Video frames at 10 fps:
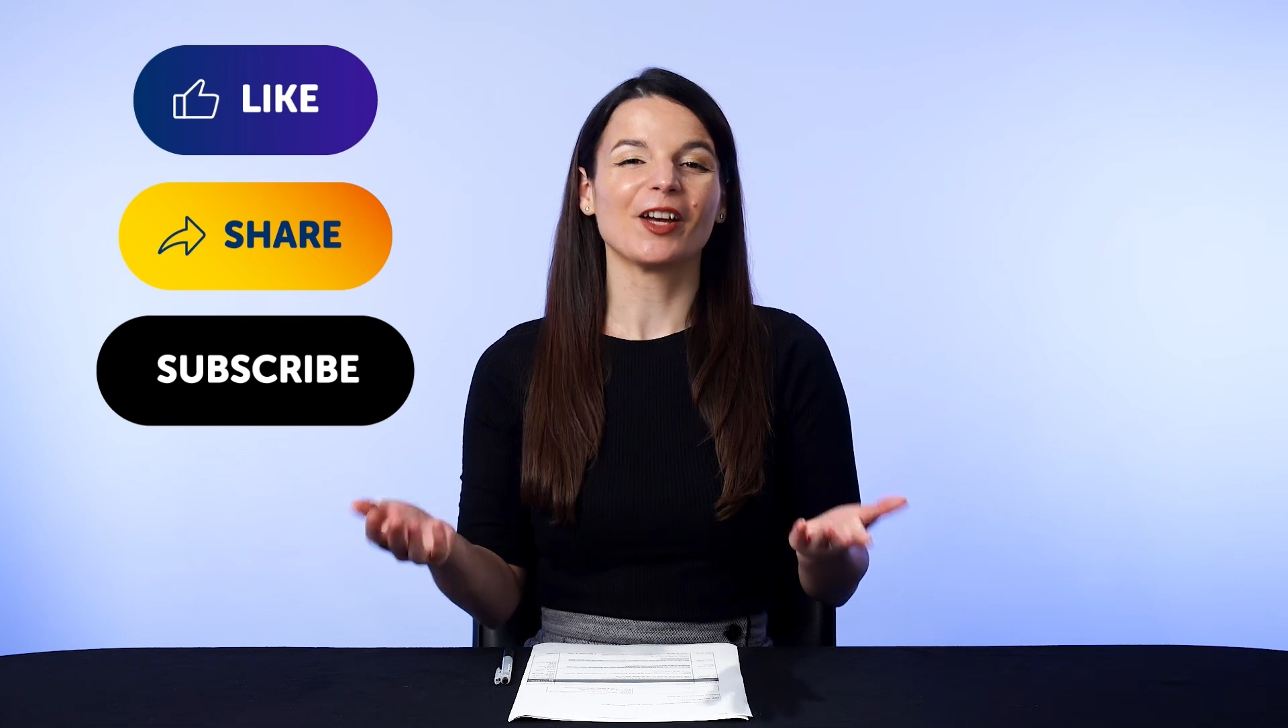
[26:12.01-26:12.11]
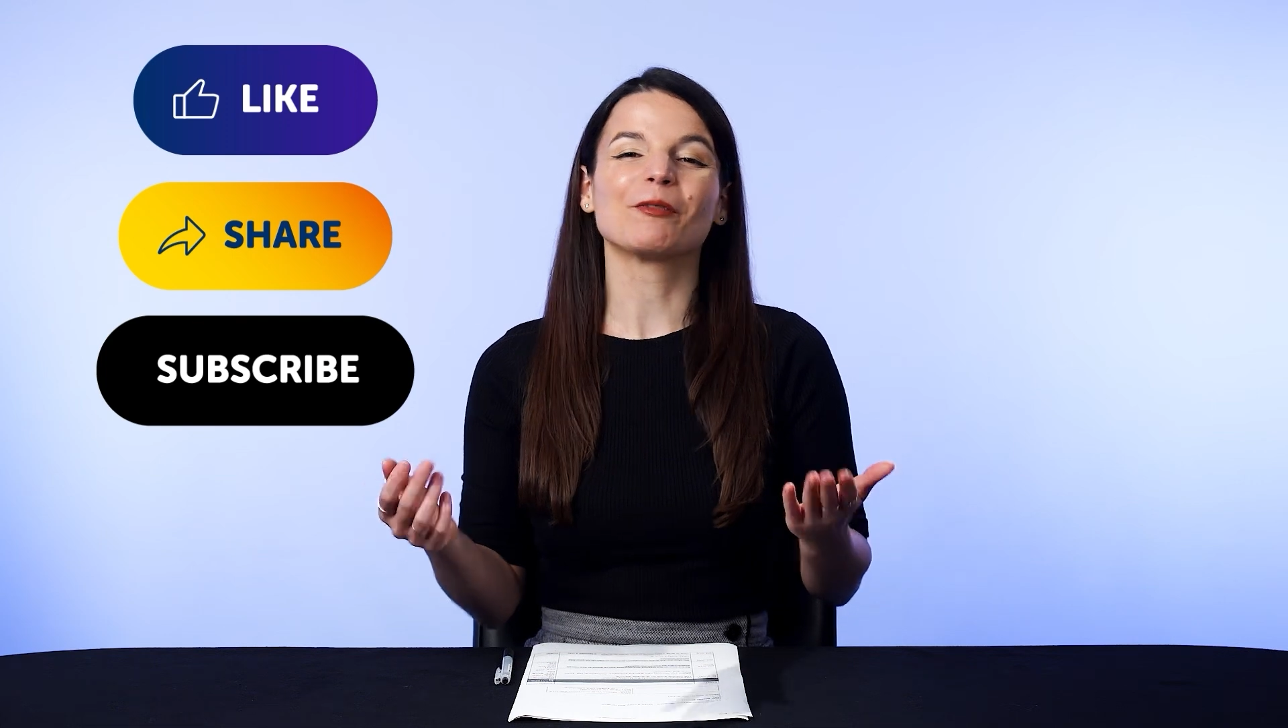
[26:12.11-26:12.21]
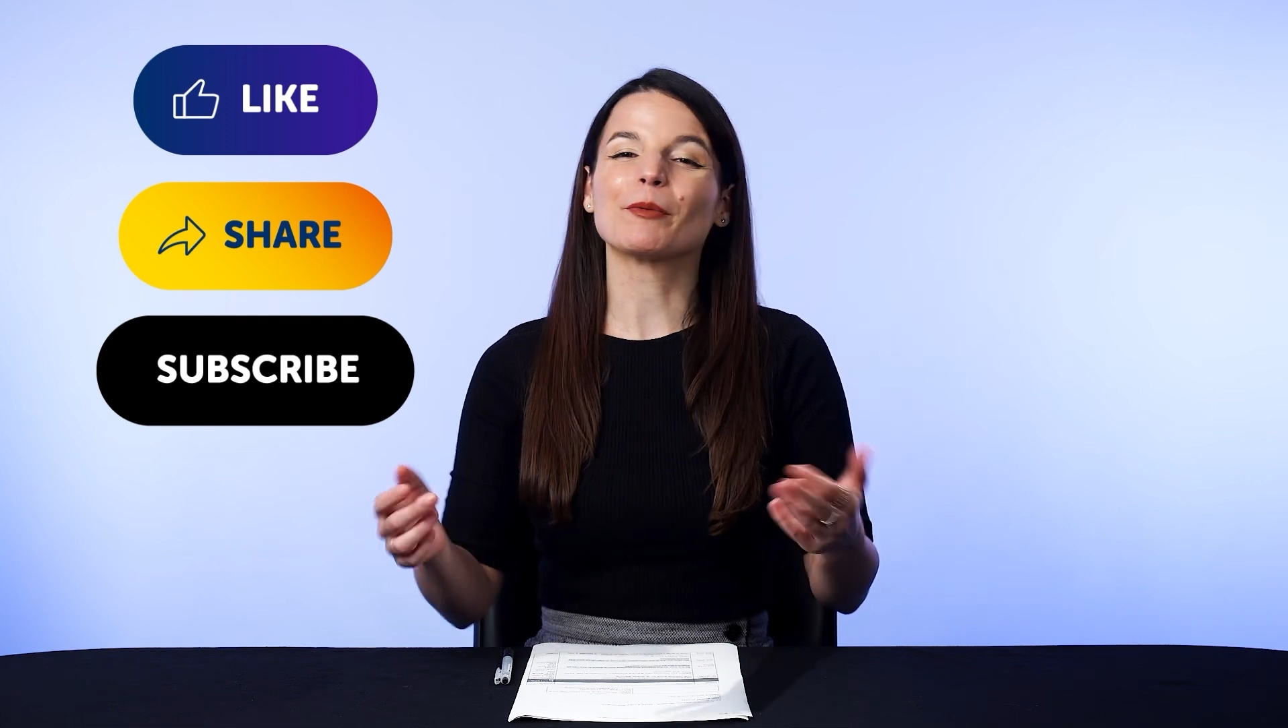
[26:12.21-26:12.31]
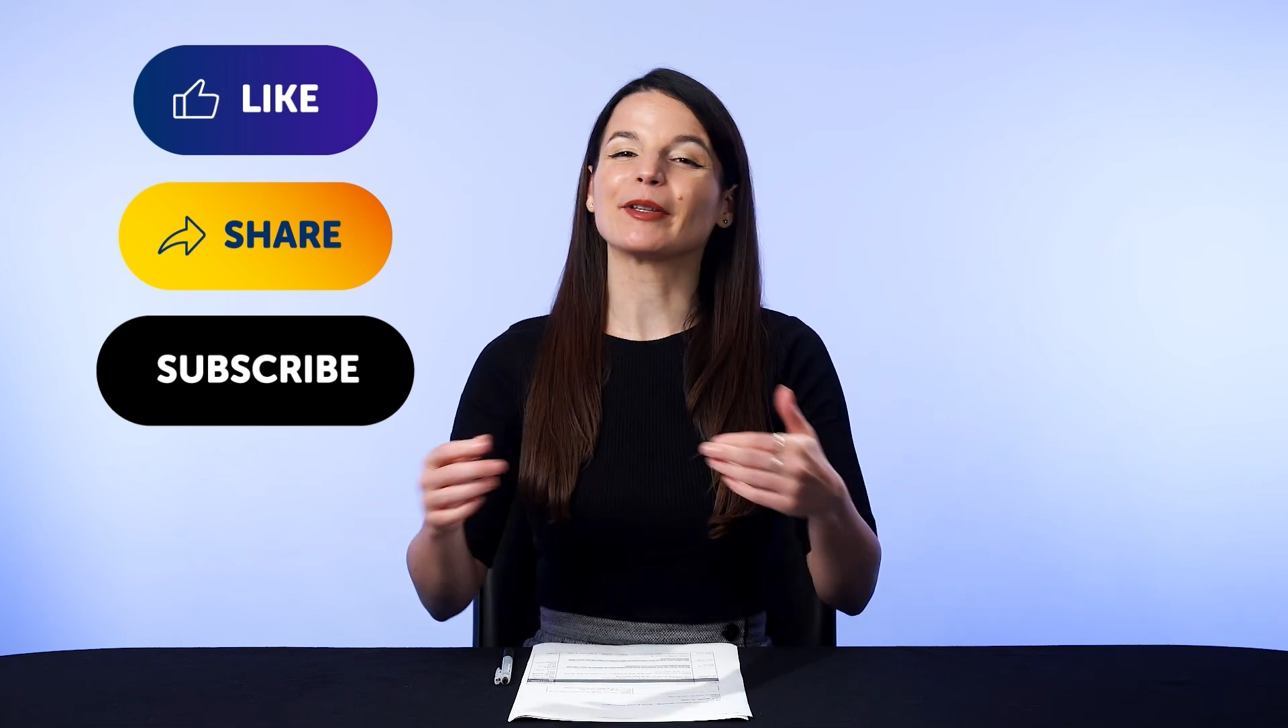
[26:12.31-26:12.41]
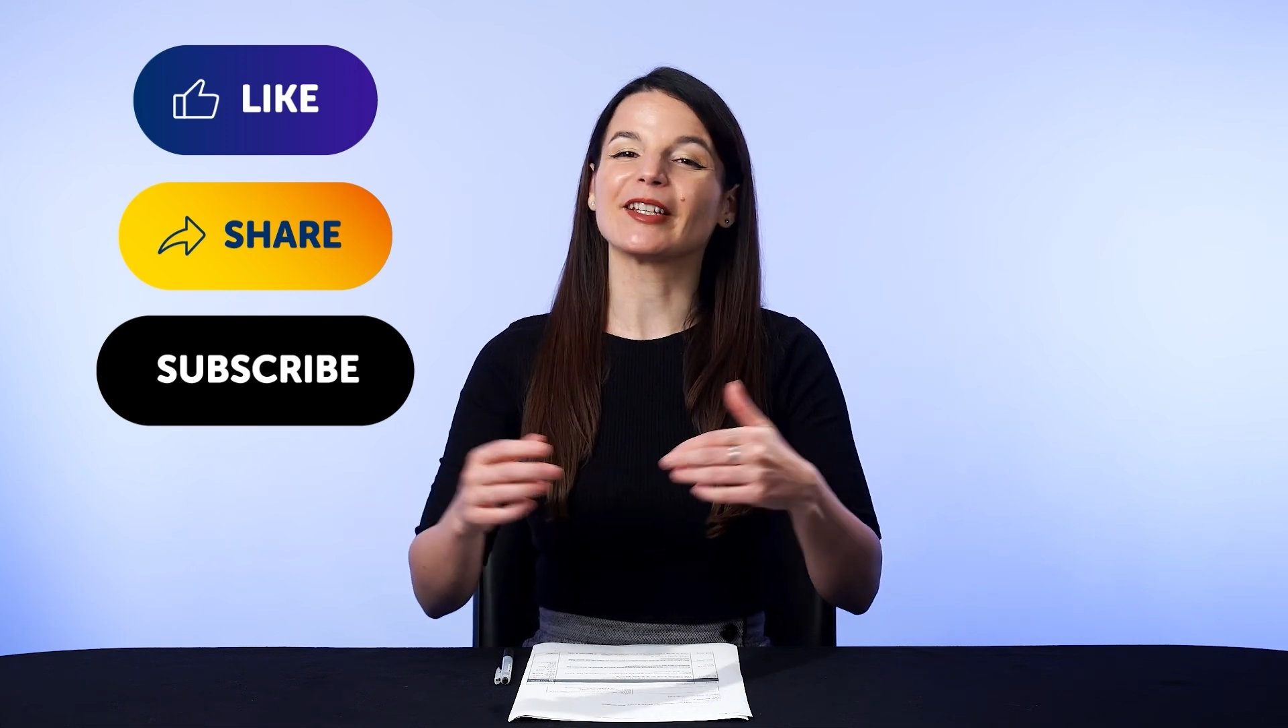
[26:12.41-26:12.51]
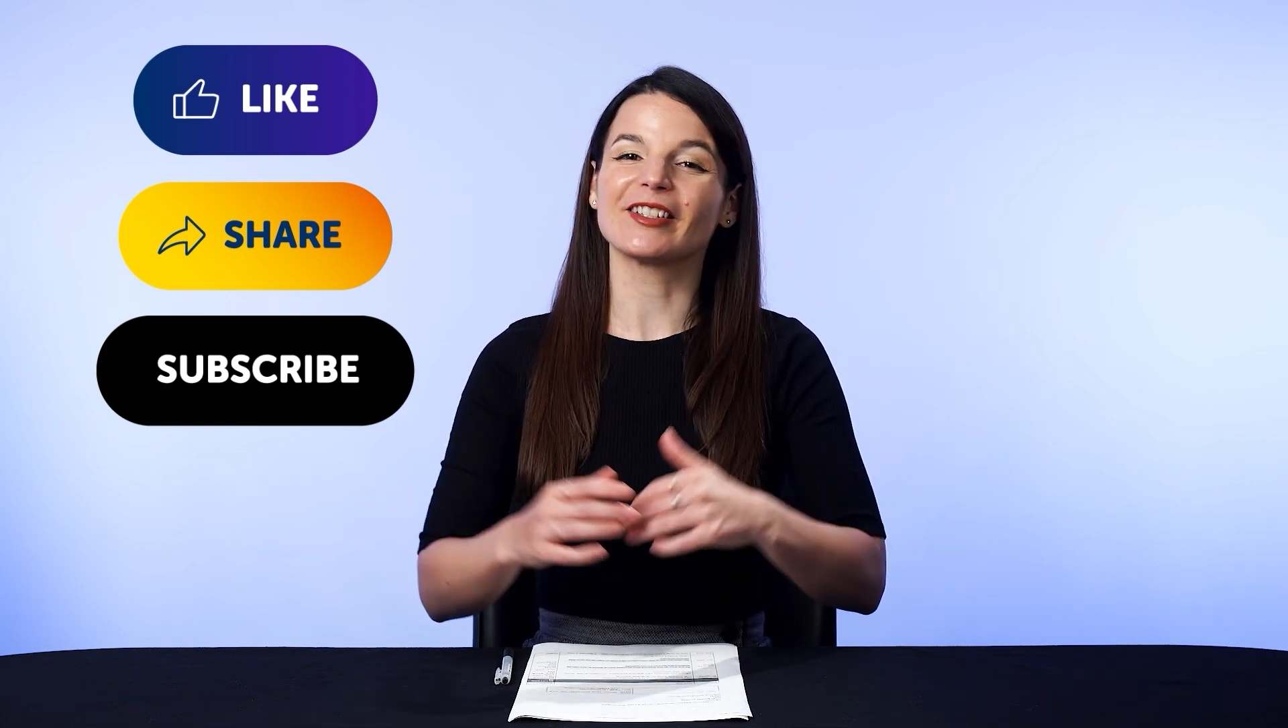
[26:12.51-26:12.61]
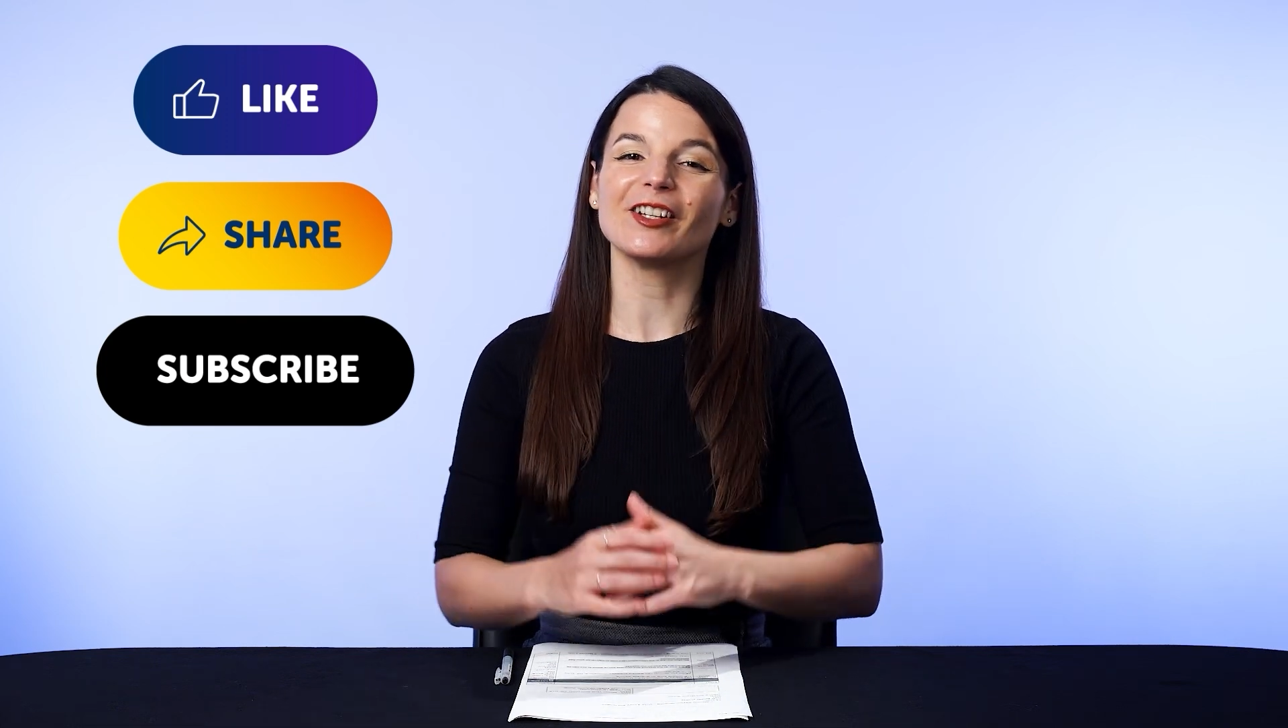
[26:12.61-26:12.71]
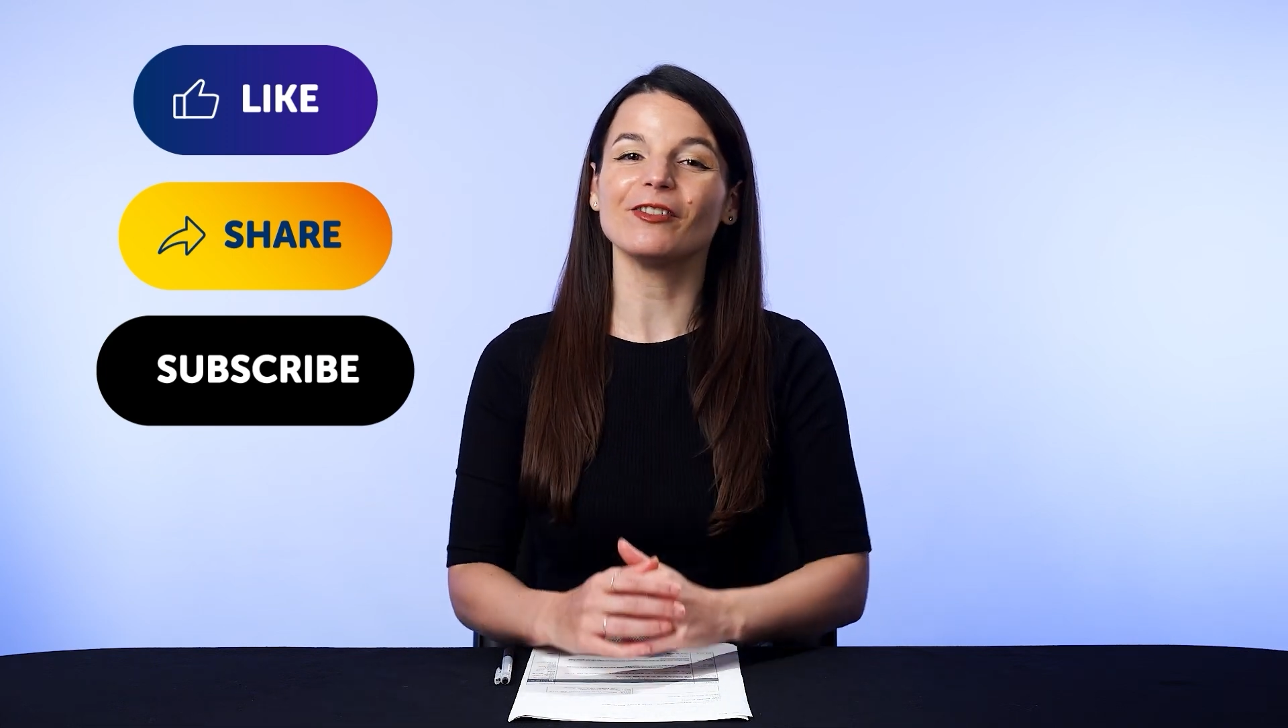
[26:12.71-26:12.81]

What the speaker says: We release new